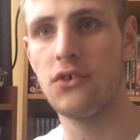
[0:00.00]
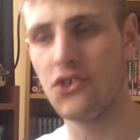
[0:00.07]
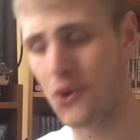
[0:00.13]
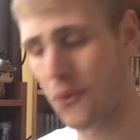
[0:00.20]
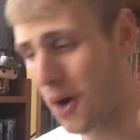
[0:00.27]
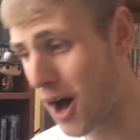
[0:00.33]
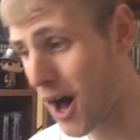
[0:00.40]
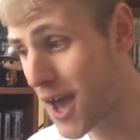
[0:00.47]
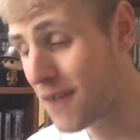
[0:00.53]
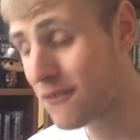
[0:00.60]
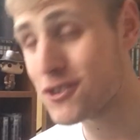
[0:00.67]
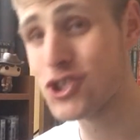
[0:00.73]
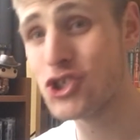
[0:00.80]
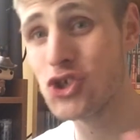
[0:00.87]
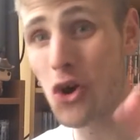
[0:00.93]
So
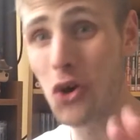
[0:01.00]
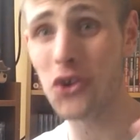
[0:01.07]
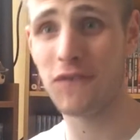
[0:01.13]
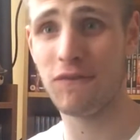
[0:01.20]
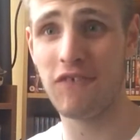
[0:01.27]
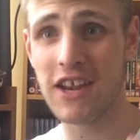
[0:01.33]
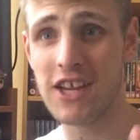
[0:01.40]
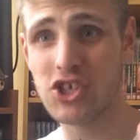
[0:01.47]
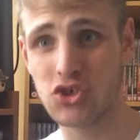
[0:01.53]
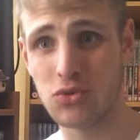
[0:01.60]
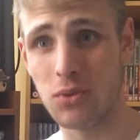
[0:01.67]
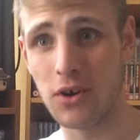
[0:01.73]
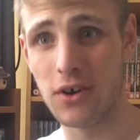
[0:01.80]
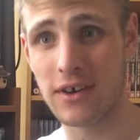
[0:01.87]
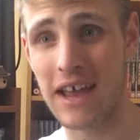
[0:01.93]
I've just finished
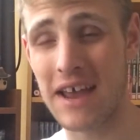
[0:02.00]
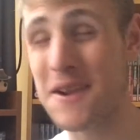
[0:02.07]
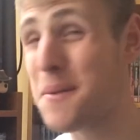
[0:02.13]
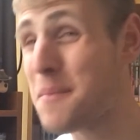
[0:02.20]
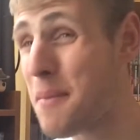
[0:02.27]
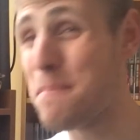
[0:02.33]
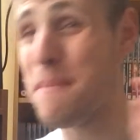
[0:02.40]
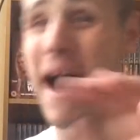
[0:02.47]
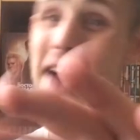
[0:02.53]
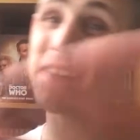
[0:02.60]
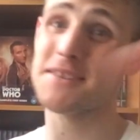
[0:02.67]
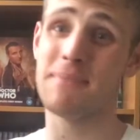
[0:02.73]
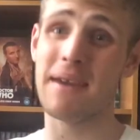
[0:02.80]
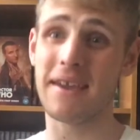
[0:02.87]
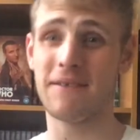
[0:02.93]
work and I'm
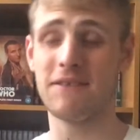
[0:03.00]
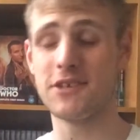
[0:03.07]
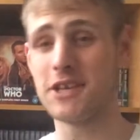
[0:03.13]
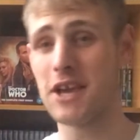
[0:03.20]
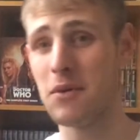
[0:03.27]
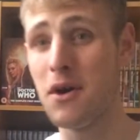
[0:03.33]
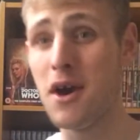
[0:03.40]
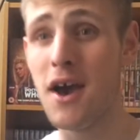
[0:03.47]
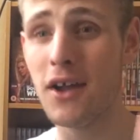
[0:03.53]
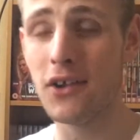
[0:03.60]
about to make a video